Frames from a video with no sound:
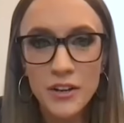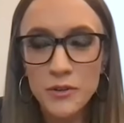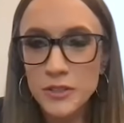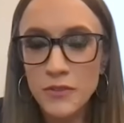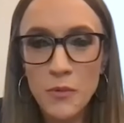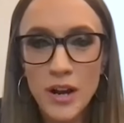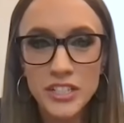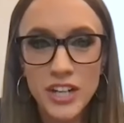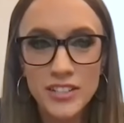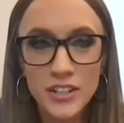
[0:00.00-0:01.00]
who's from
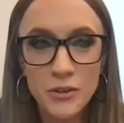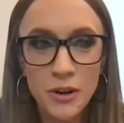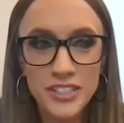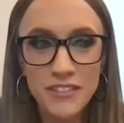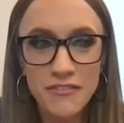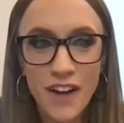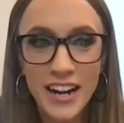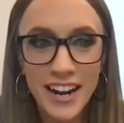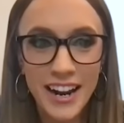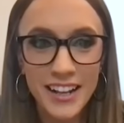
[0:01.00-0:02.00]
Westchester who works in
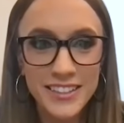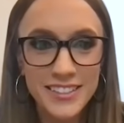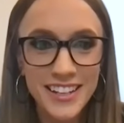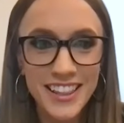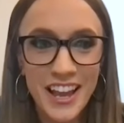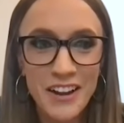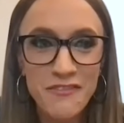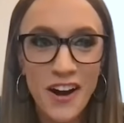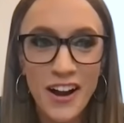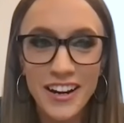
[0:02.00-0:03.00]
finance and like
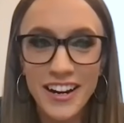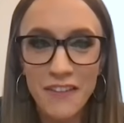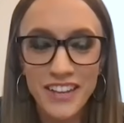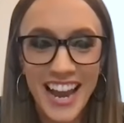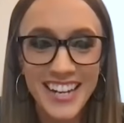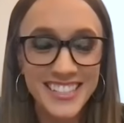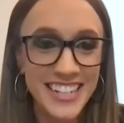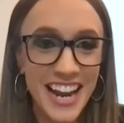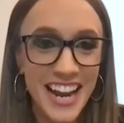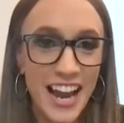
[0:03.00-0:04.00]
fought in
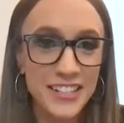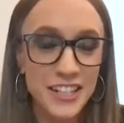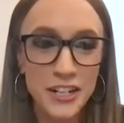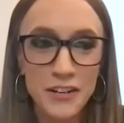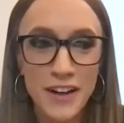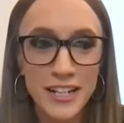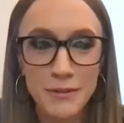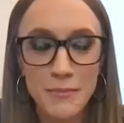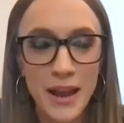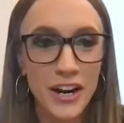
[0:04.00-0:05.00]
Afghanistan. He's like an
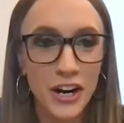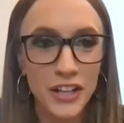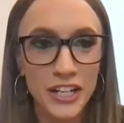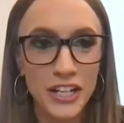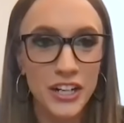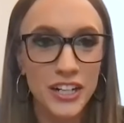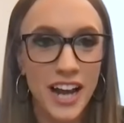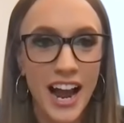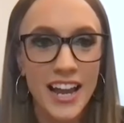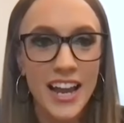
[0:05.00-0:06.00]
investment banker, like a good
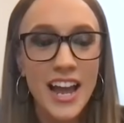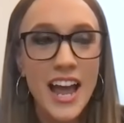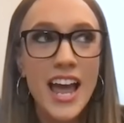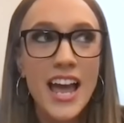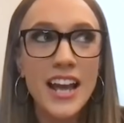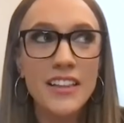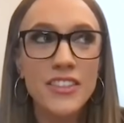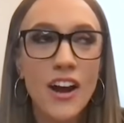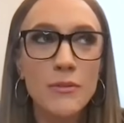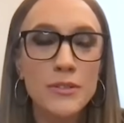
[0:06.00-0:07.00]
guy. And I
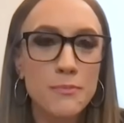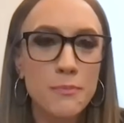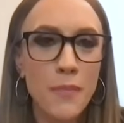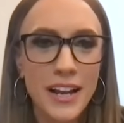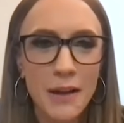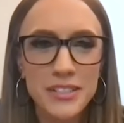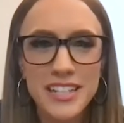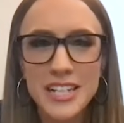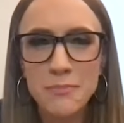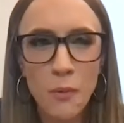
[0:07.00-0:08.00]
thought he was like, I was like,
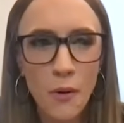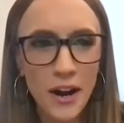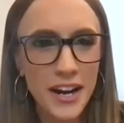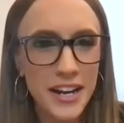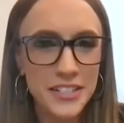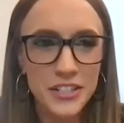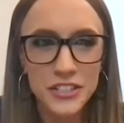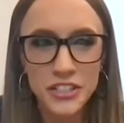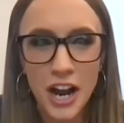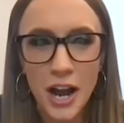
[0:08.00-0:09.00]
he's boring. He has a
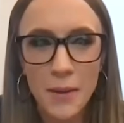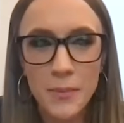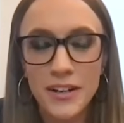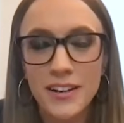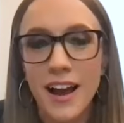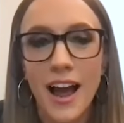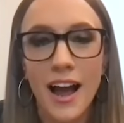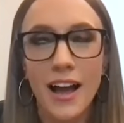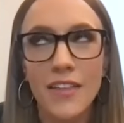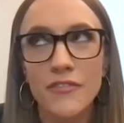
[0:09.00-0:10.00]
good job, but
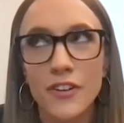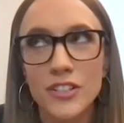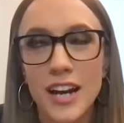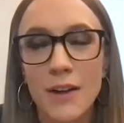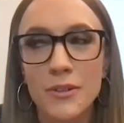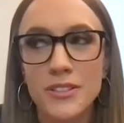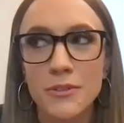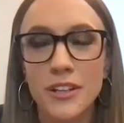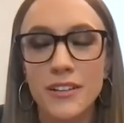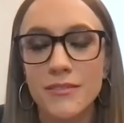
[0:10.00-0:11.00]
uh, on the first date, I wasn't
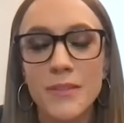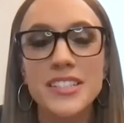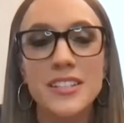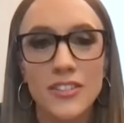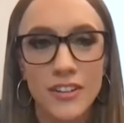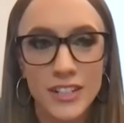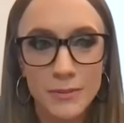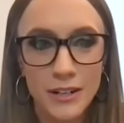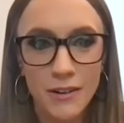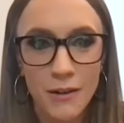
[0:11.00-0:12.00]
really. My sister convinced
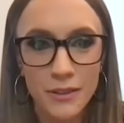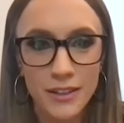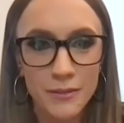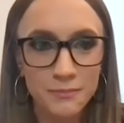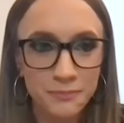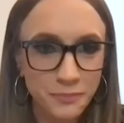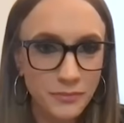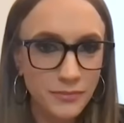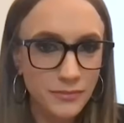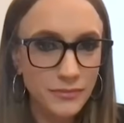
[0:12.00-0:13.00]
me to go out with him.
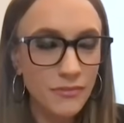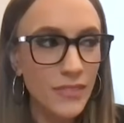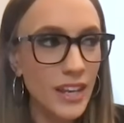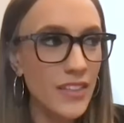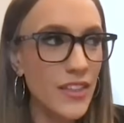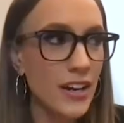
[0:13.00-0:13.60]
And